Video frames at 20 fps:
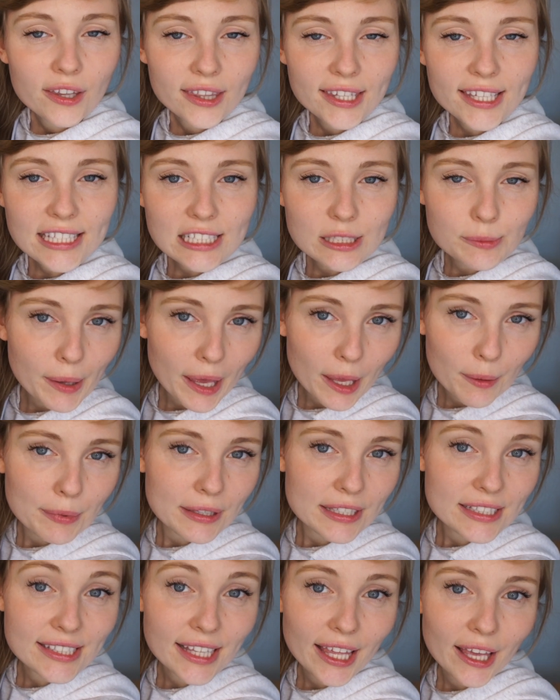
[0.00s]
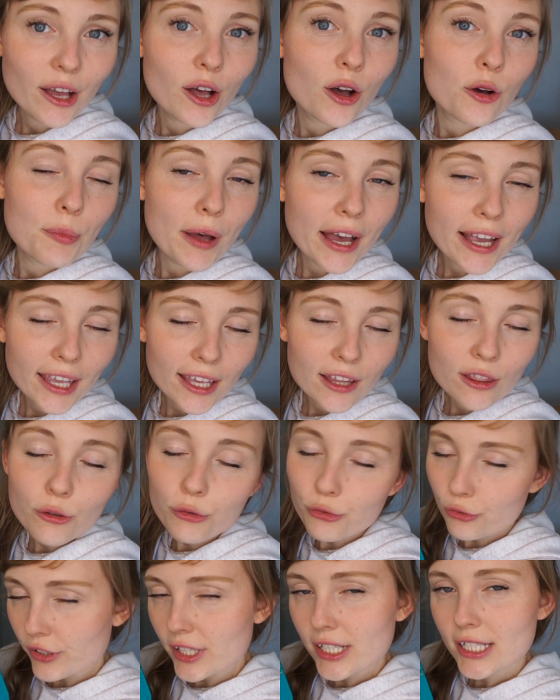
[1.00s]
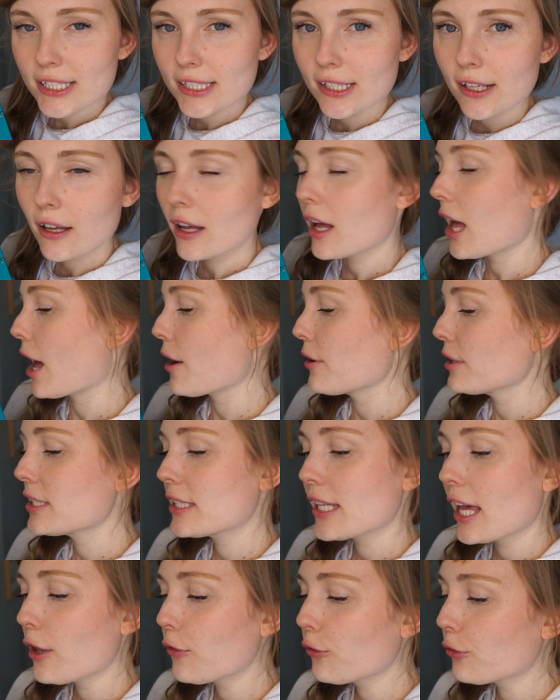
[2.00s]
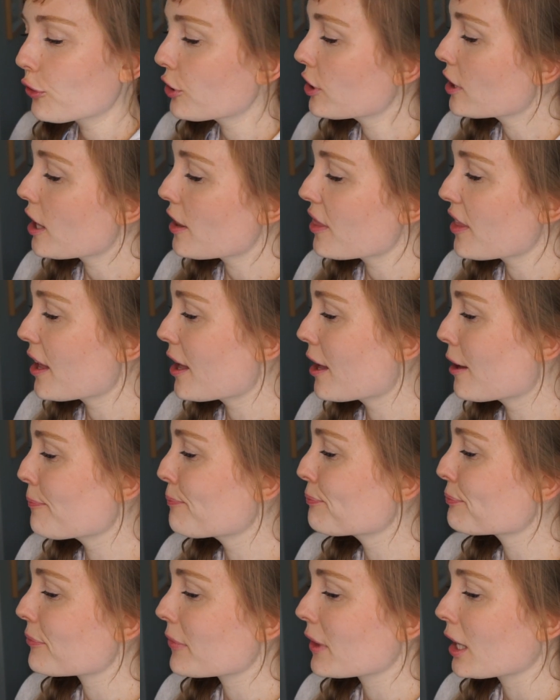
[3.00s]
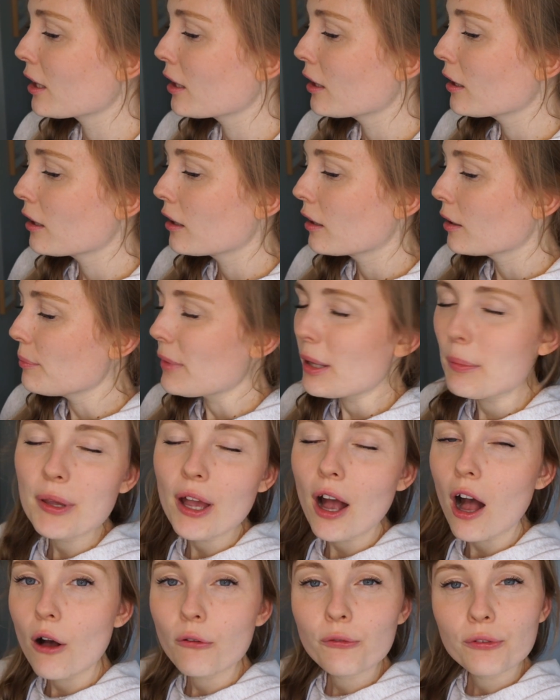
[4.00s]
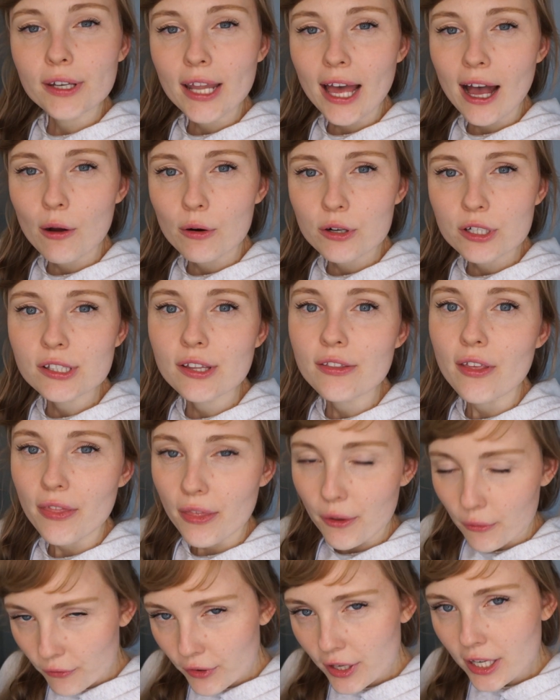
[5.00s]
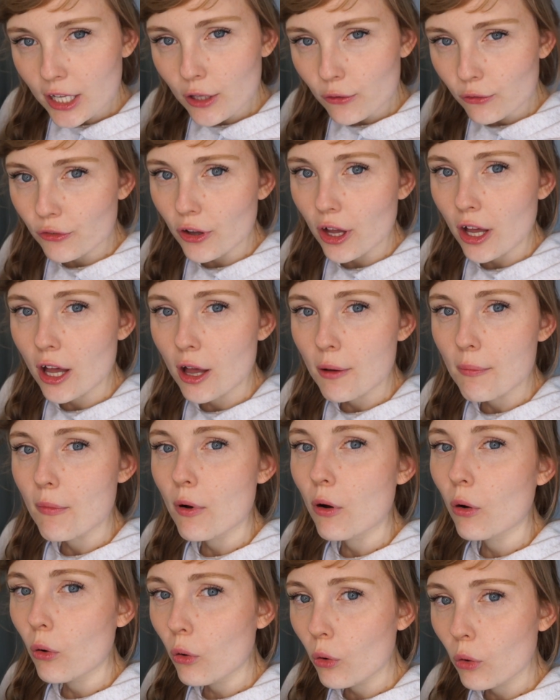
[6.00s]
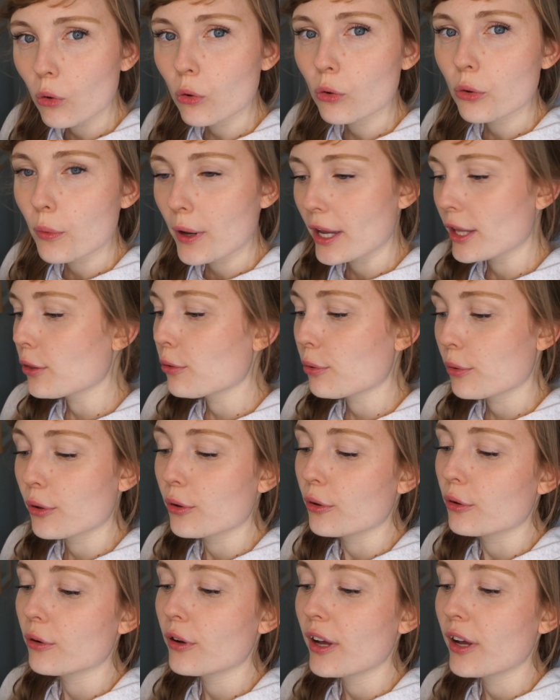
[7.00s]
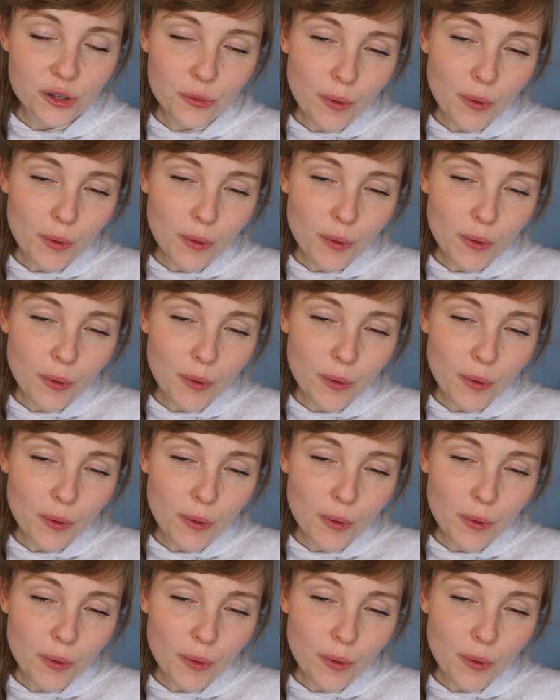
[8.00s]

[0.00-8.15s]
These babies can go back in the freezer, I would say for another maybe half an hour, so that they're really firm all the way through.